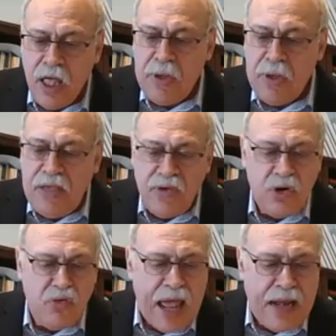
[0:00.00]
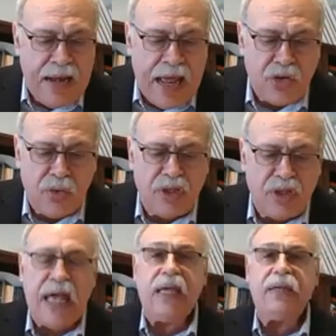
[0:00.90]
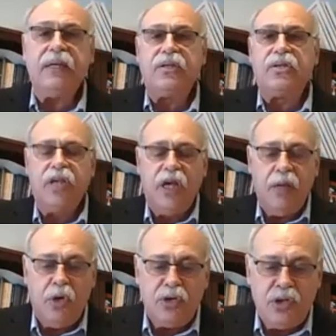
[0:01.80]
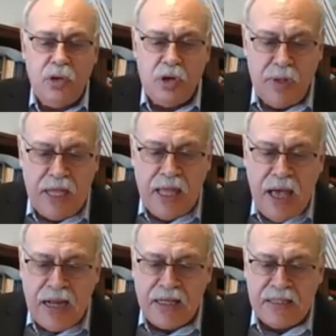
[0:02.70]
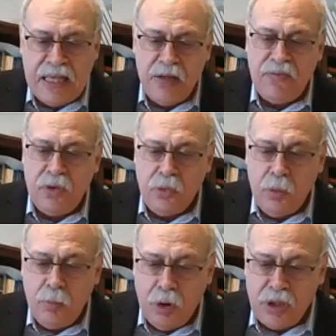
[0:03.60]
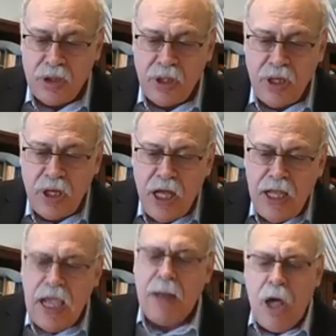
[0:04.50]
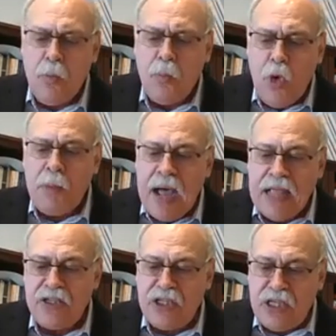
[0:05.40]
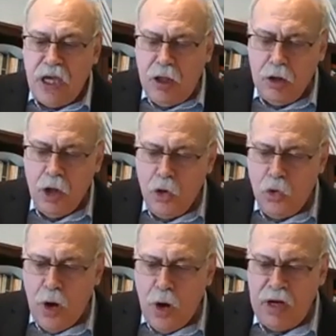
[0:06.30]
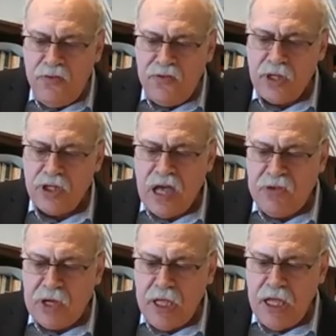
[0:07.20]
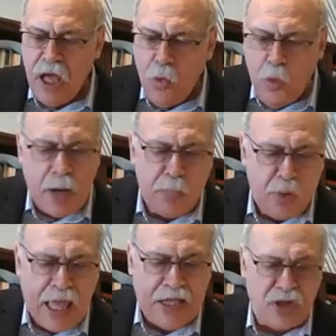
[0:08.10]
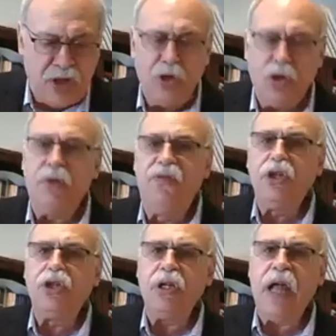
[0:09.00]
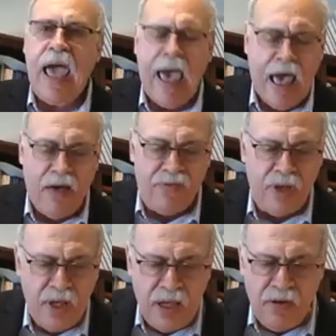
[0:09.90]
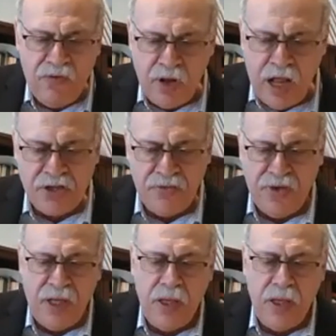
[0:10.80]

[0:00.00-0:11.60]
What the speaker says: but even grand natural scientists, most notably Alexander von Humboldt. Yet one might still query philosophically, what place should vision have in philosophy?